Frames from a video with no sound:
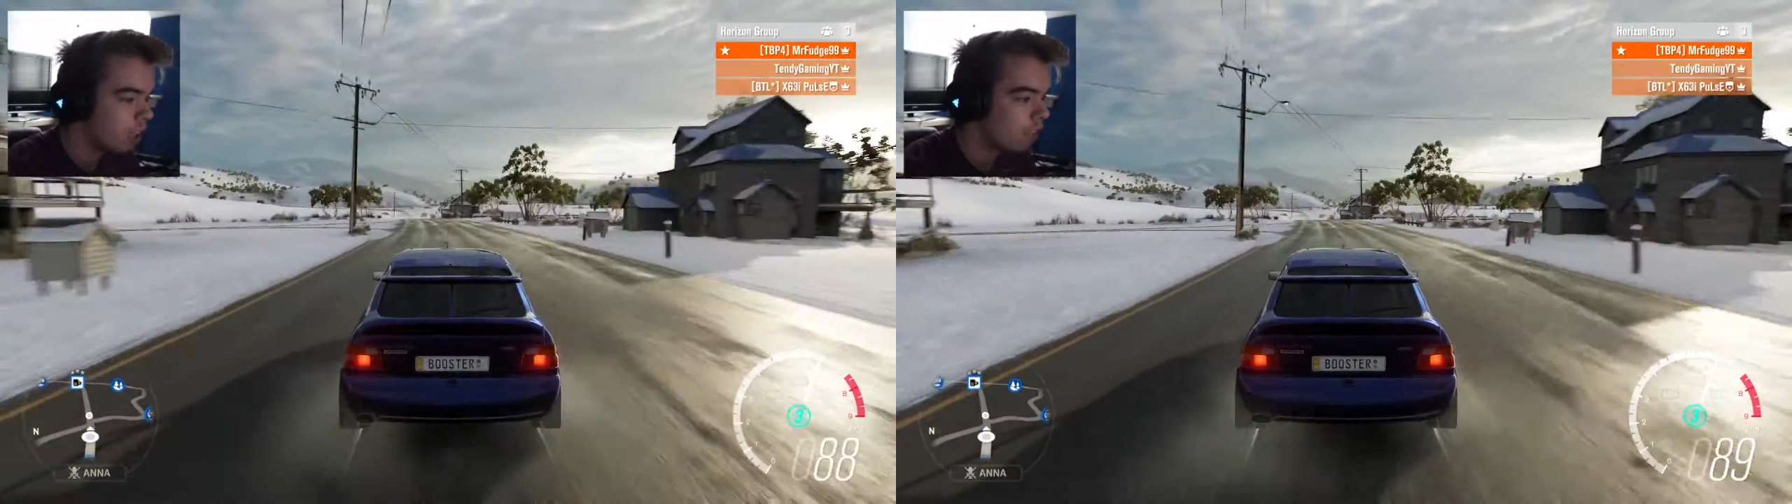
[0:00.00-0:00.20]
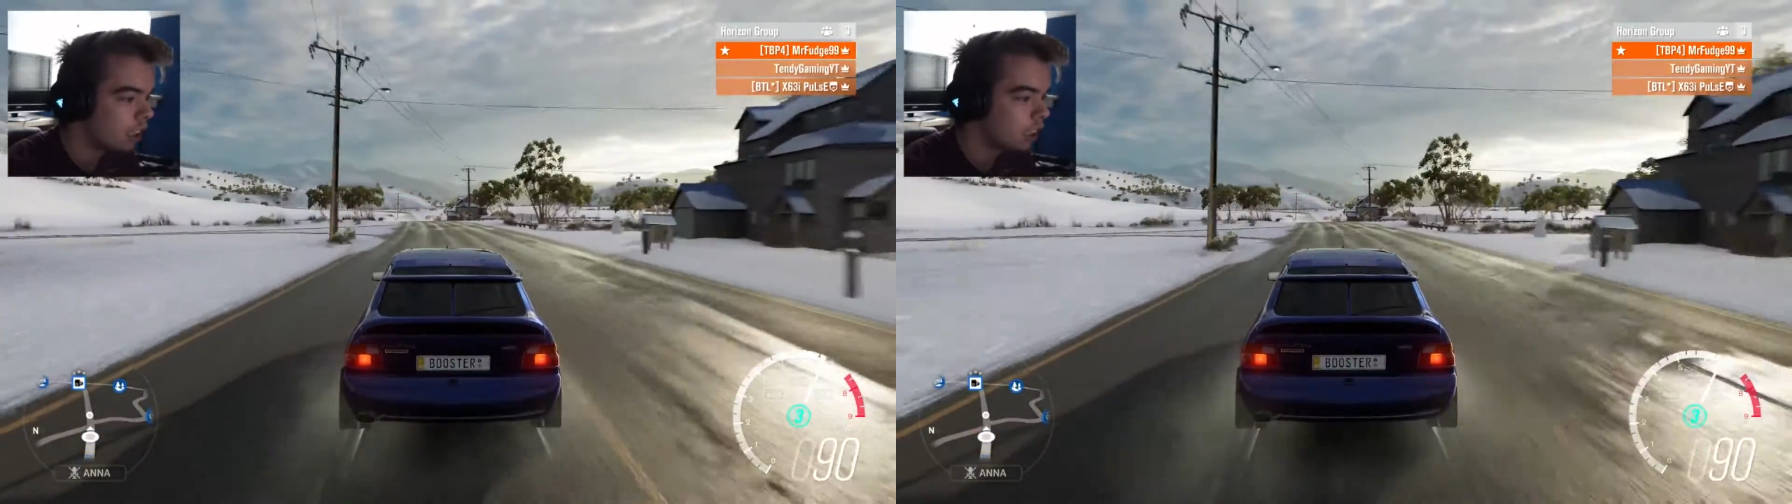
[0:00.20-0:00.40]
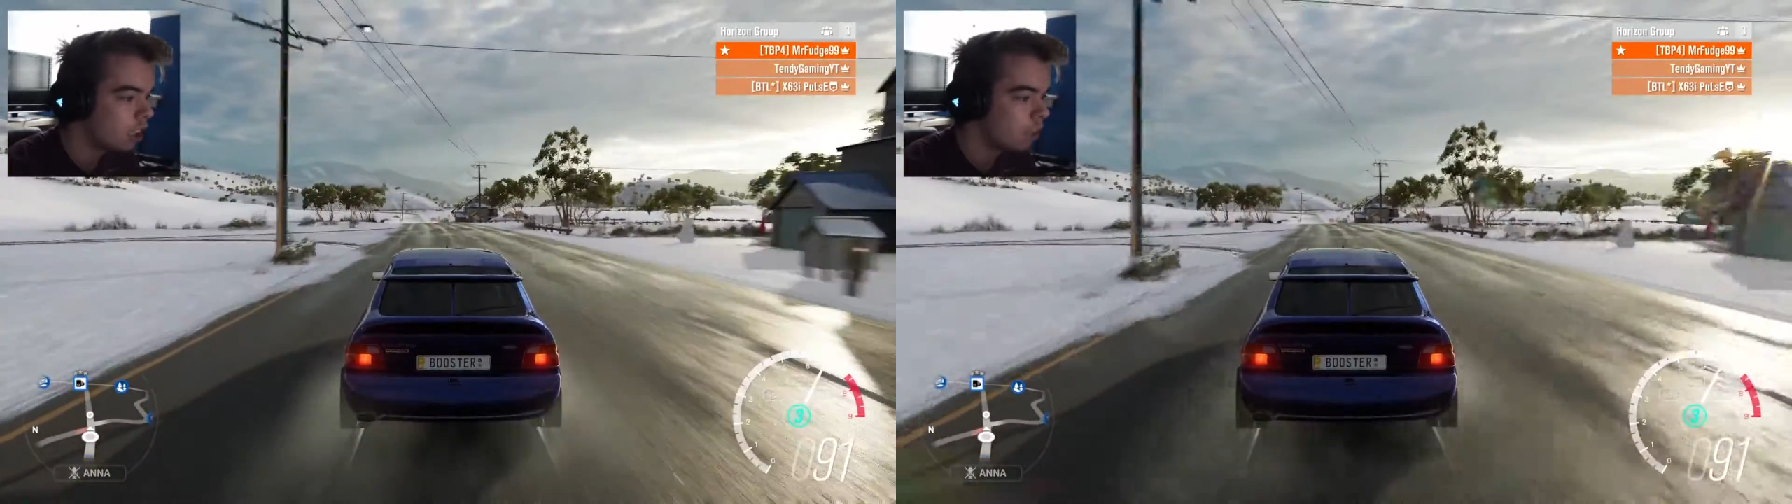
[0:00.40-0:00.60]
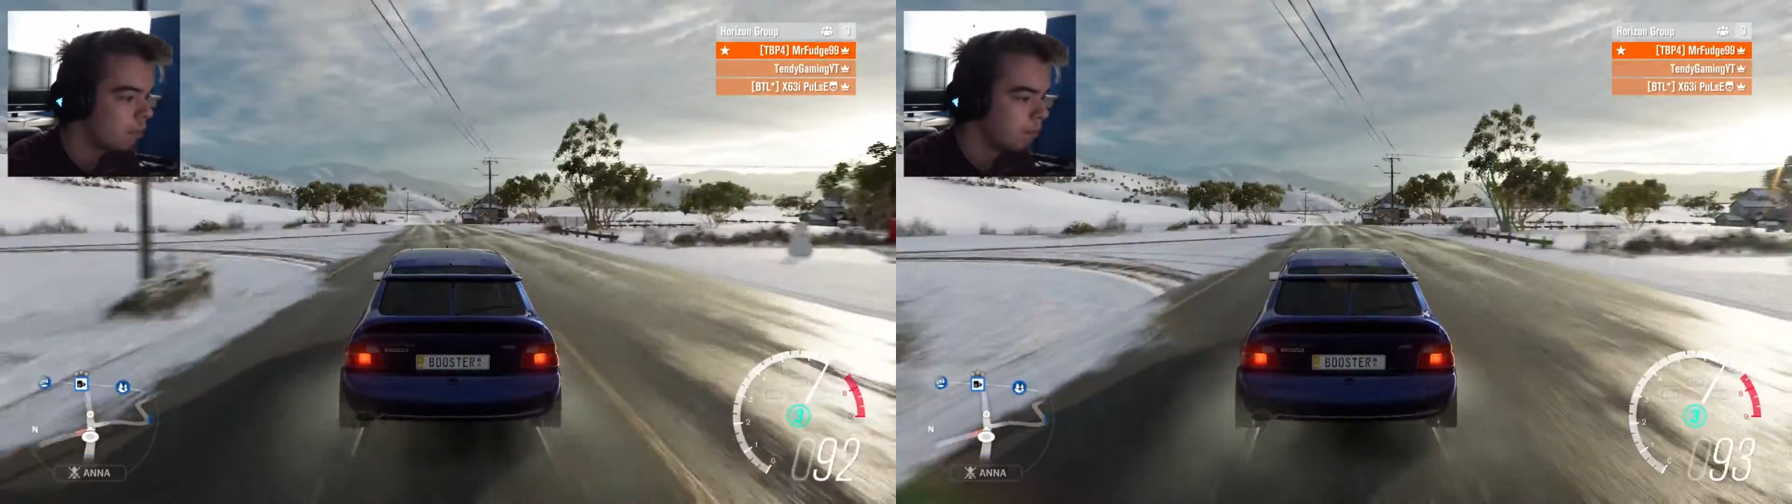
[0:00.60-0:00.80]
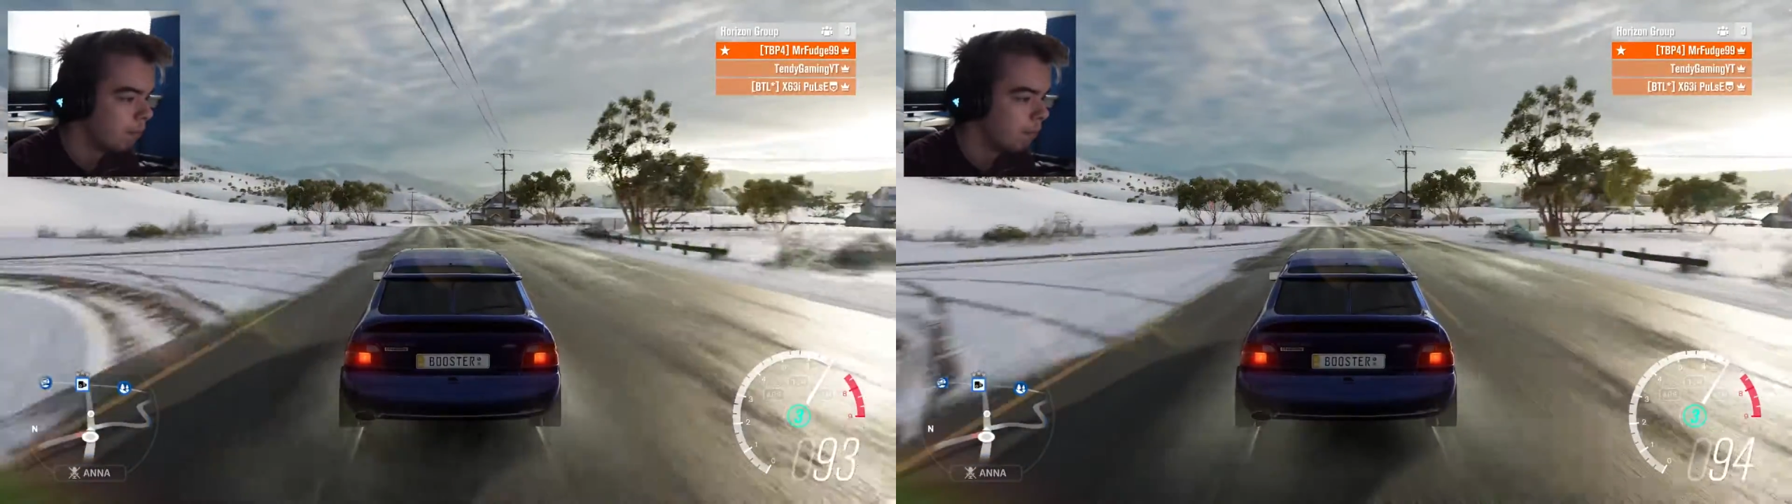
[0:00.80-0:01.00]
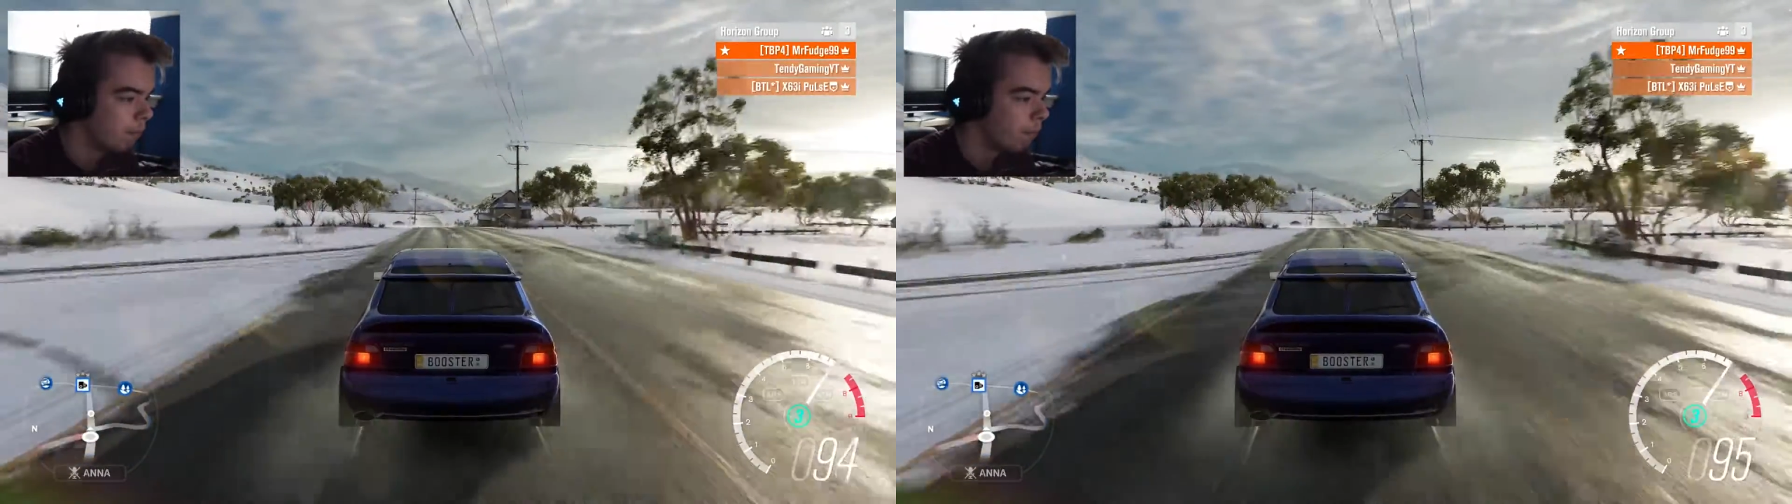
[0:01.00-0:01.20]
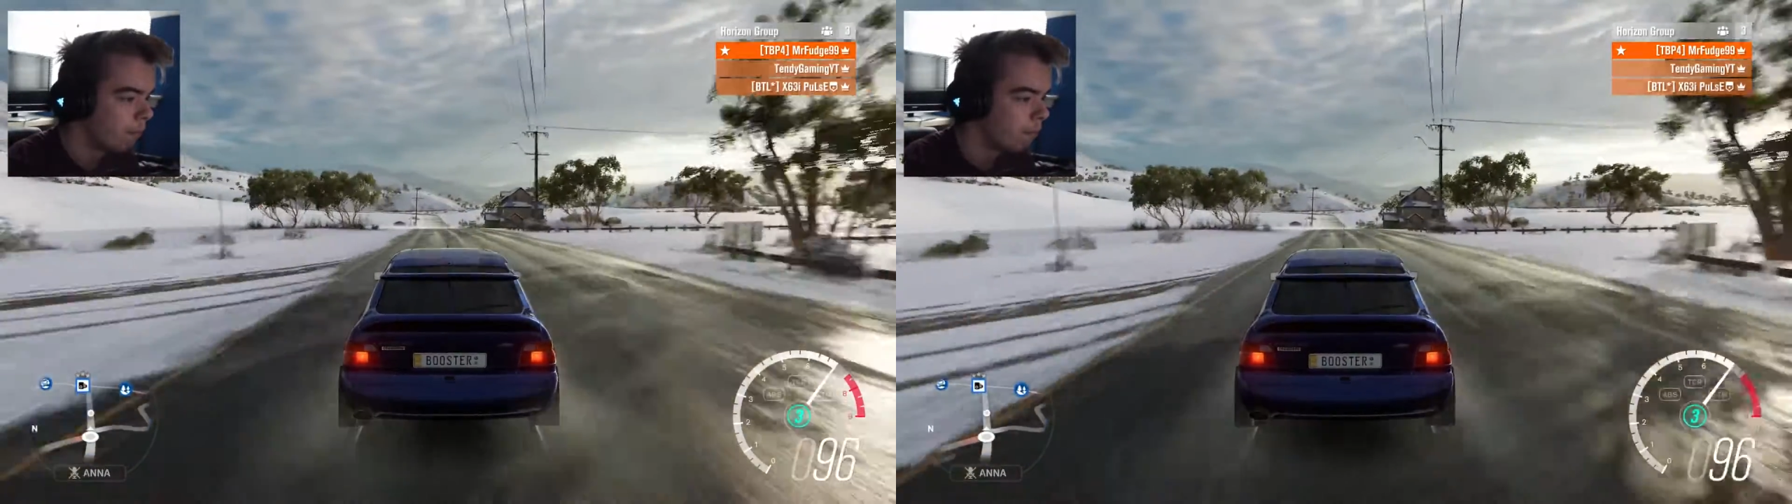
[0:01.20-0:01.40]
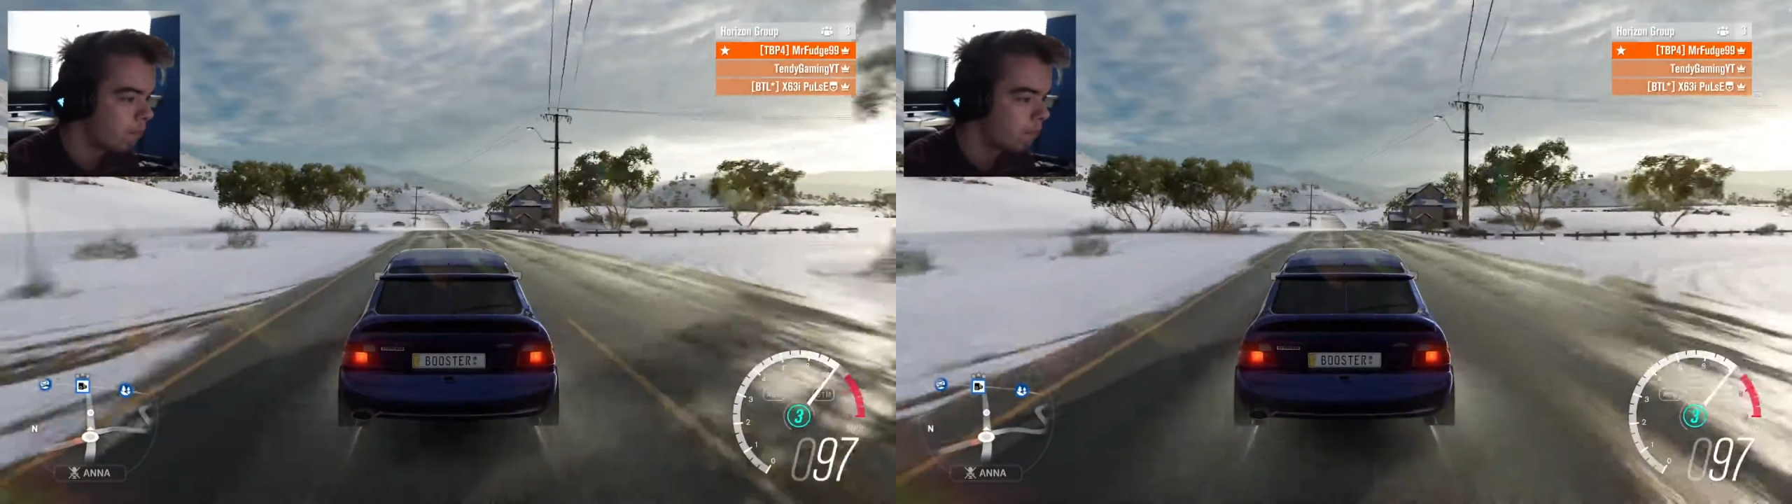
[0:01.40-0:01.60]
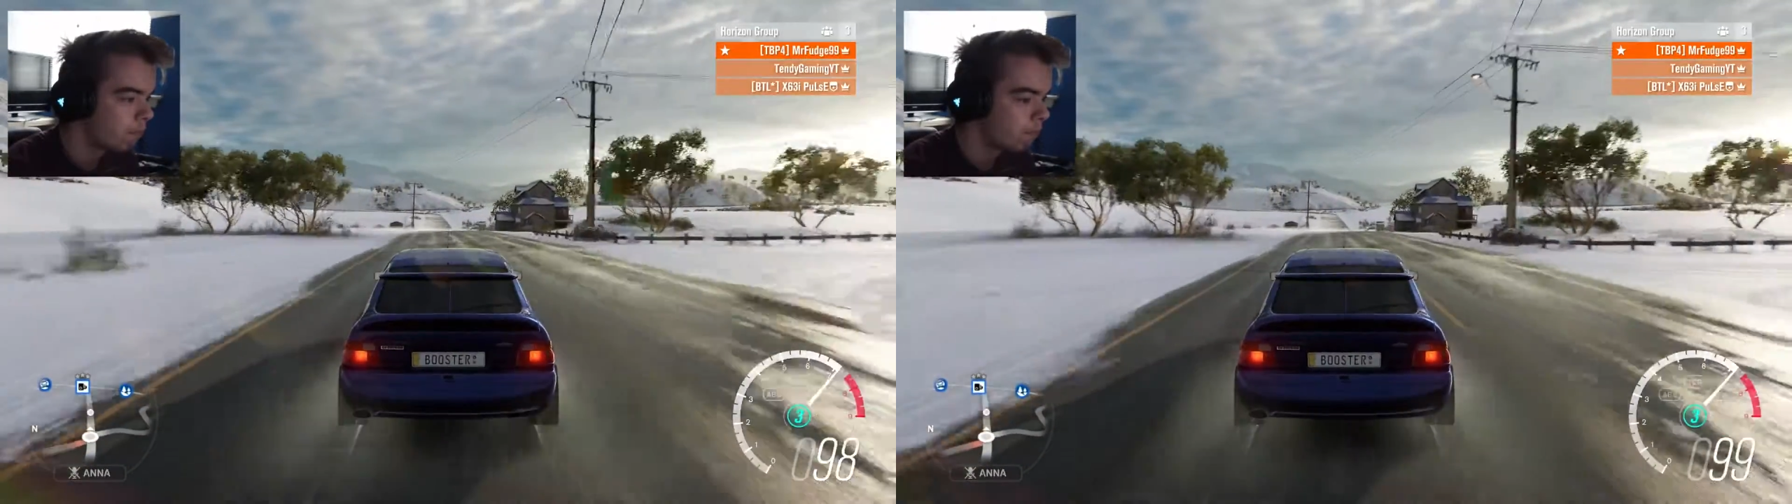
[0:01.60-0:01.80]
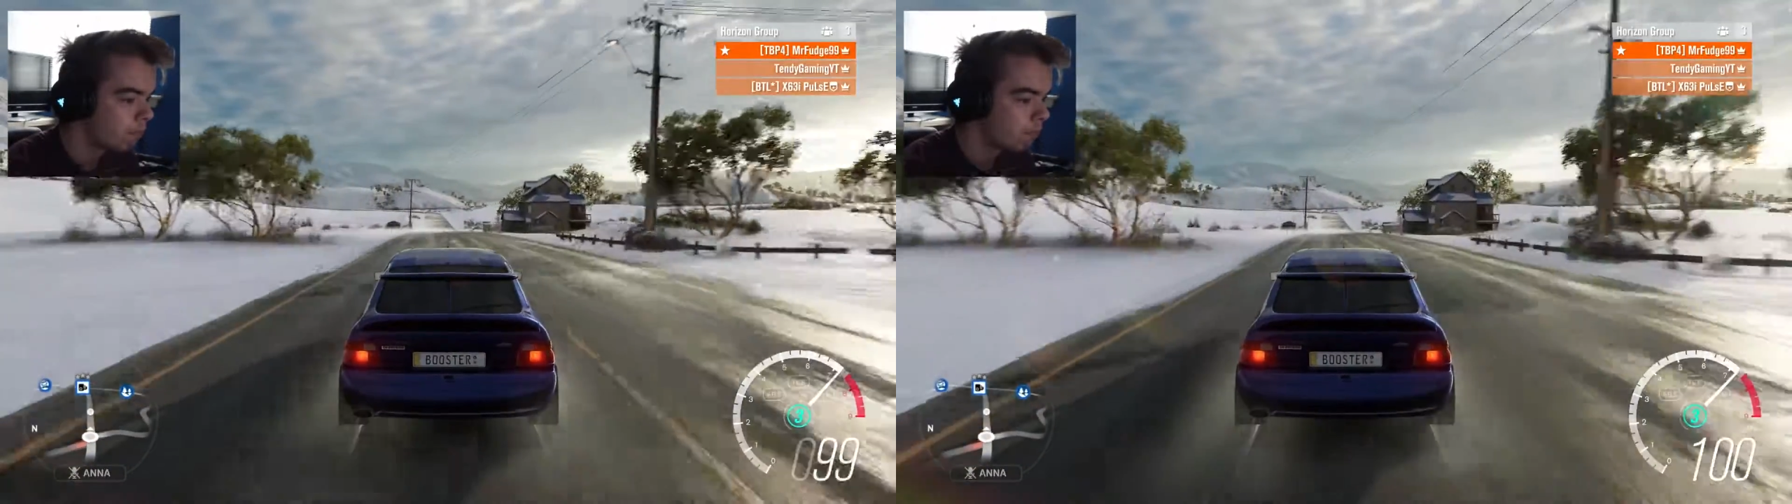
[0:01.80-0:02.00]
How fast are you going?
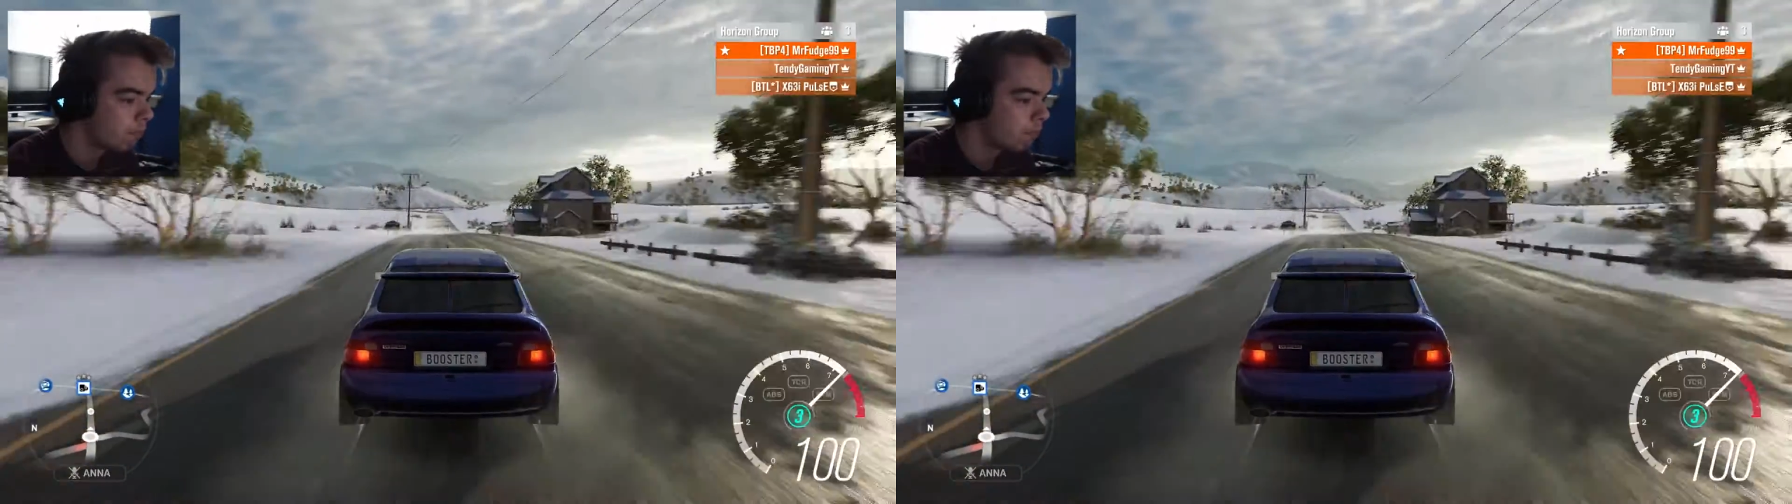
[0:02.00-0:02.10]
Uh,